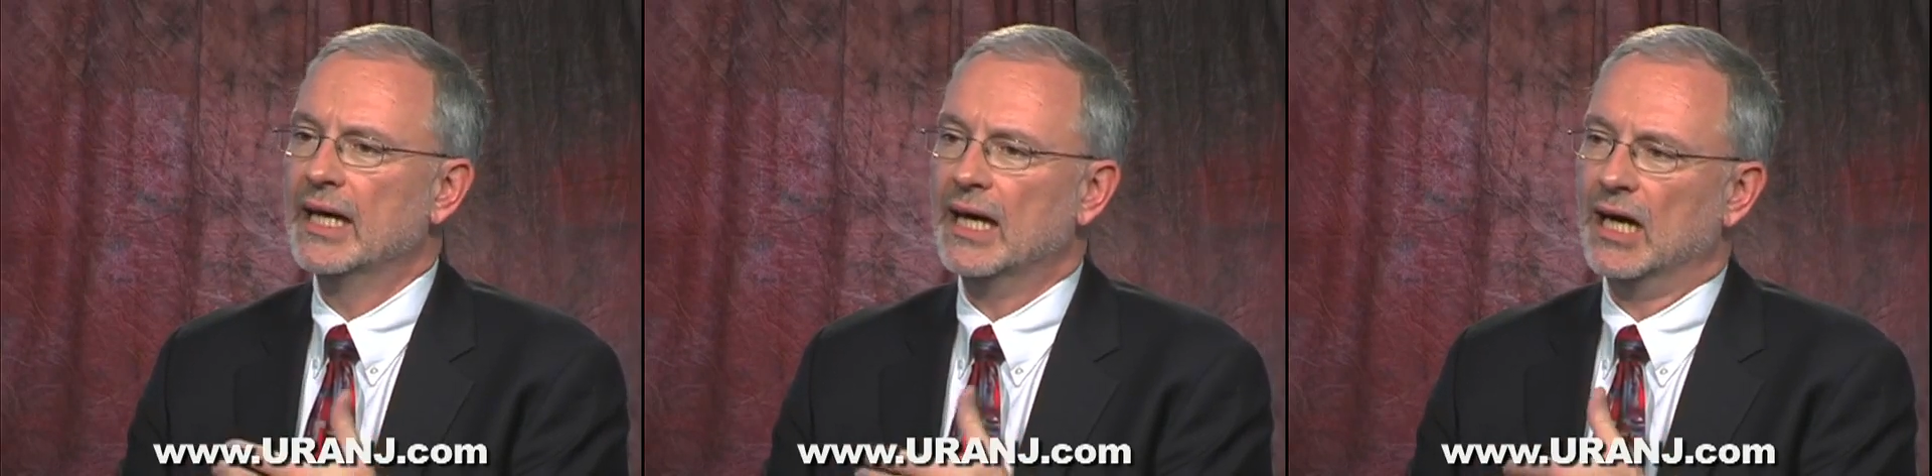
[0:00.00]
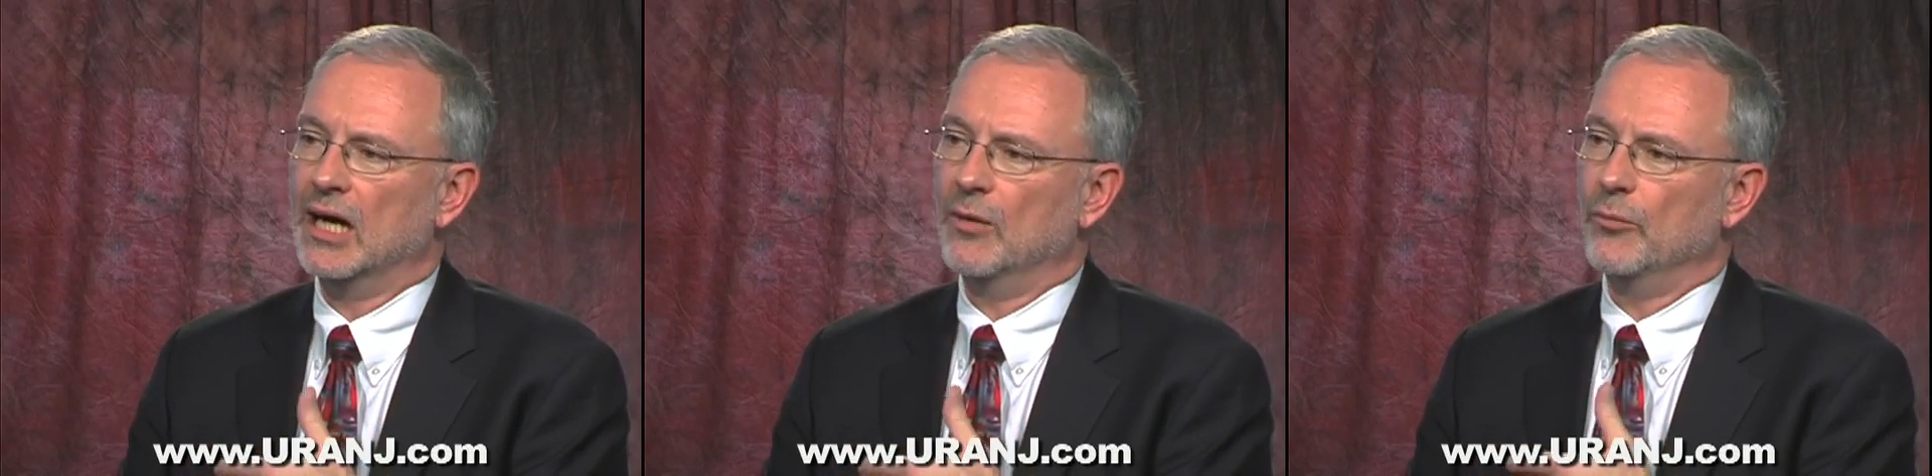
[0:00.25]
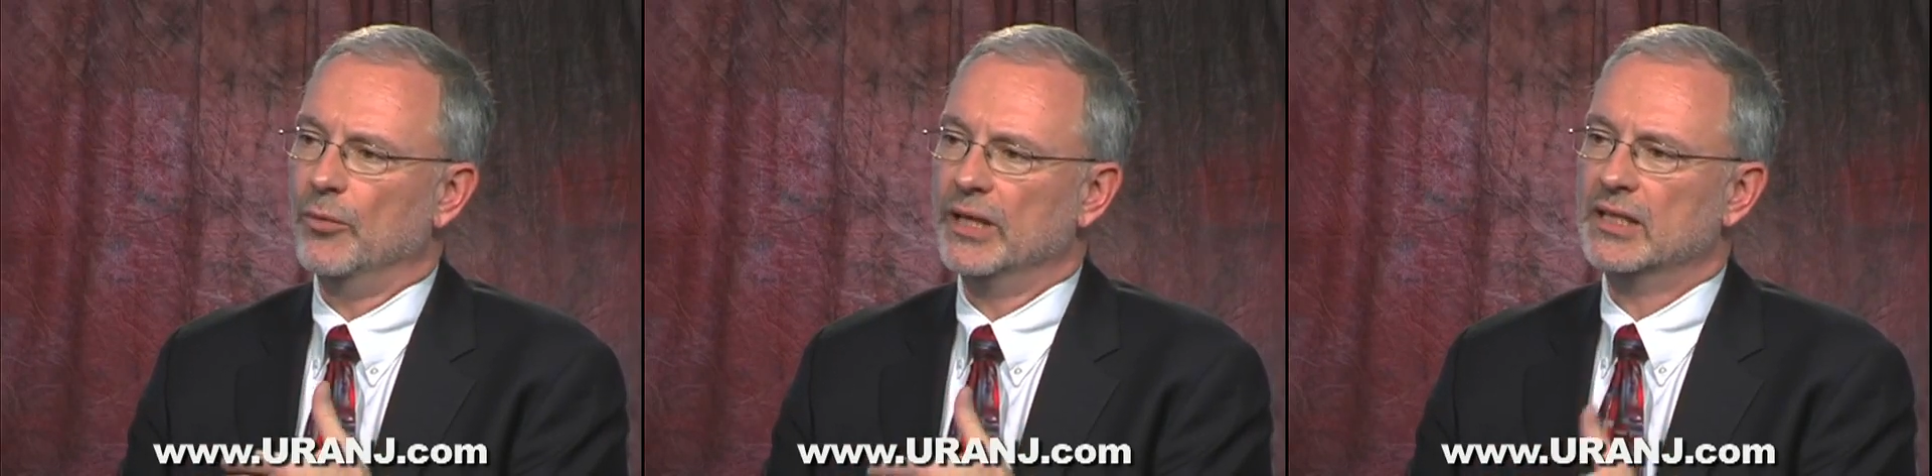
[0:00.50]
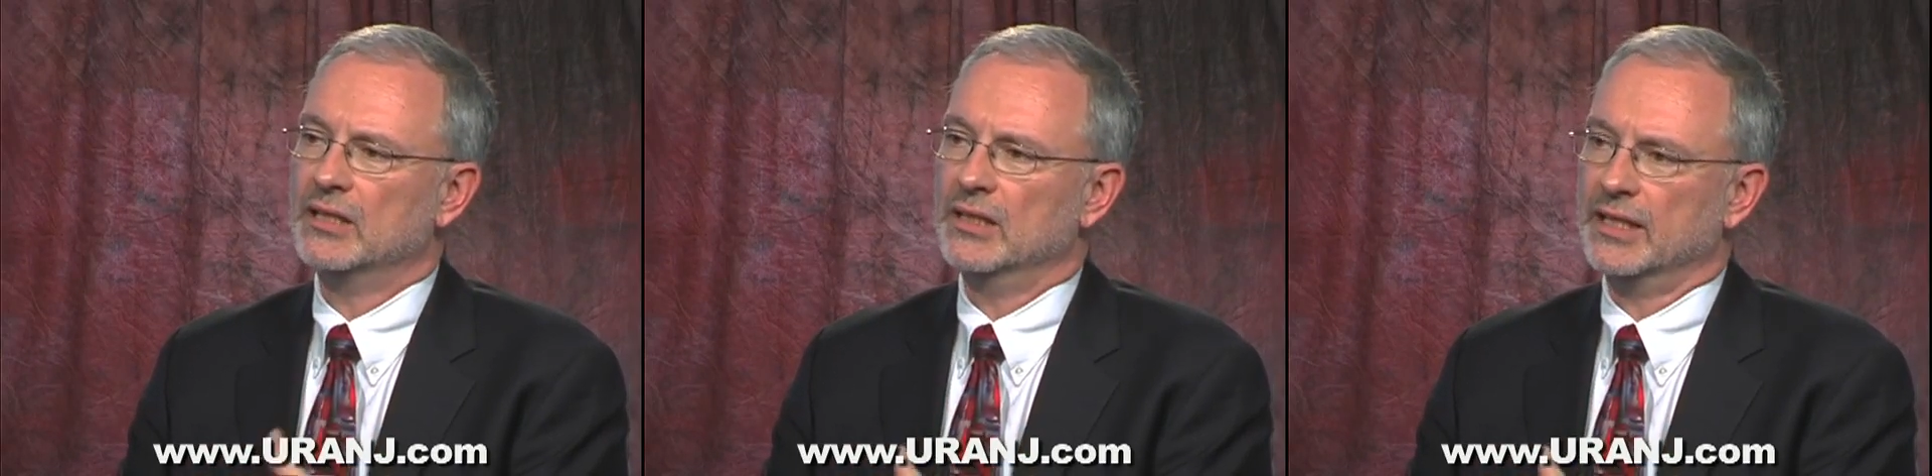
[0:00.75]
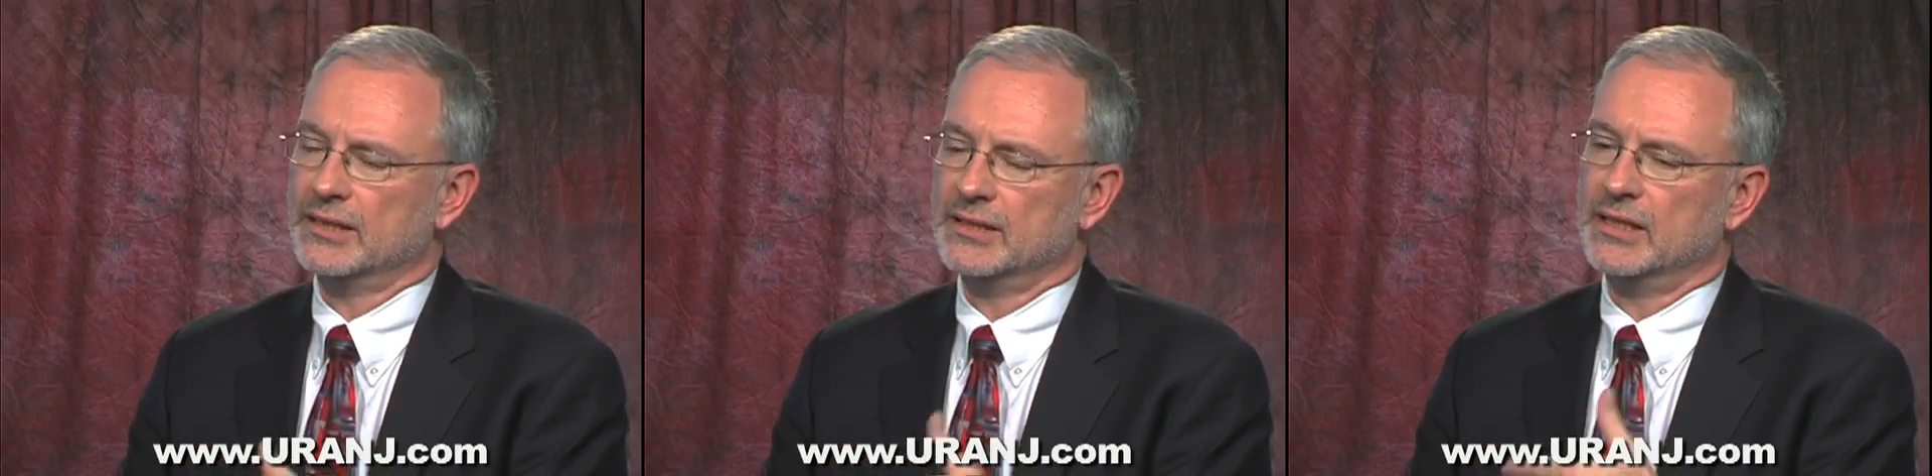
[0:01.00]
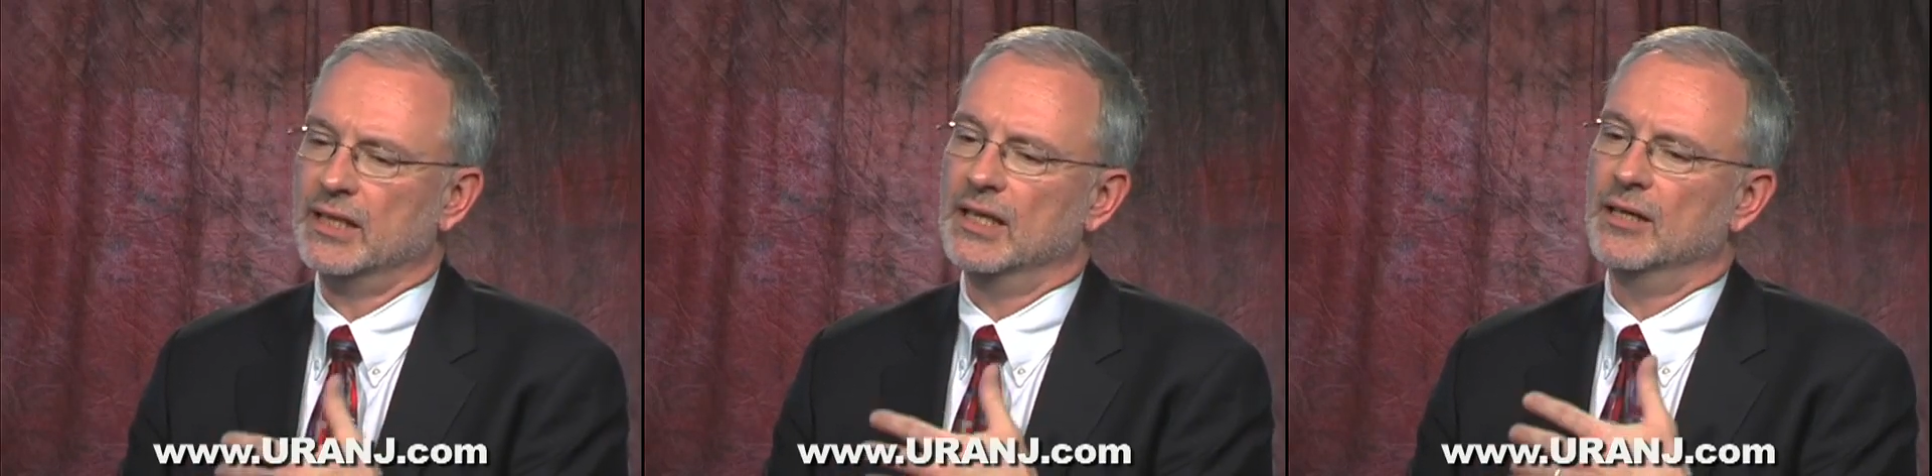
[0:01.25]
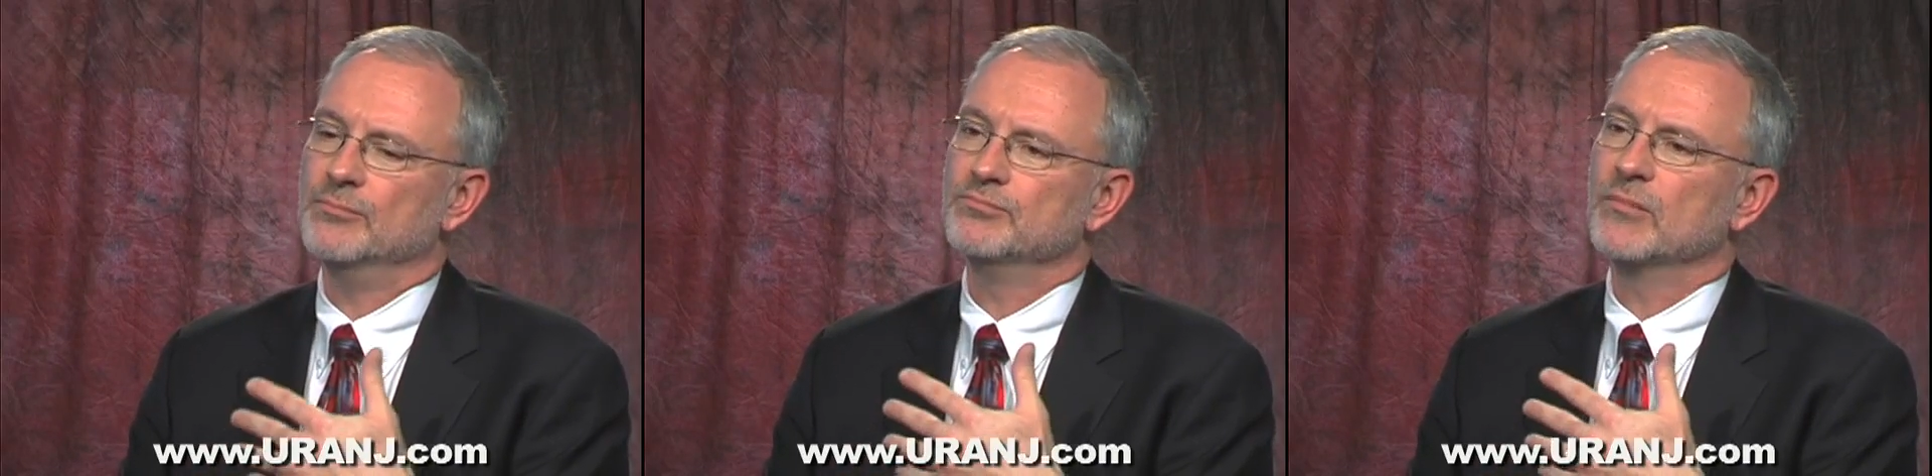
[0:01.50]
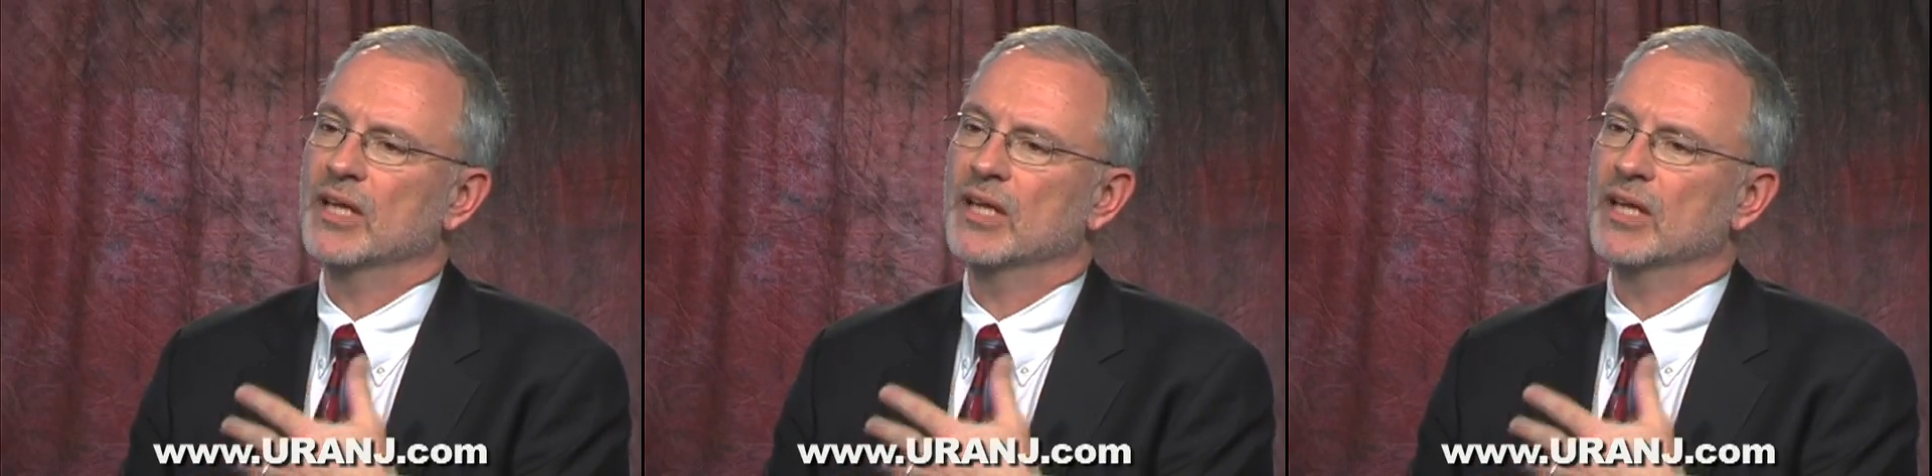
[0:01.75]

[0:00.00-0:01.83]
um, we collect um,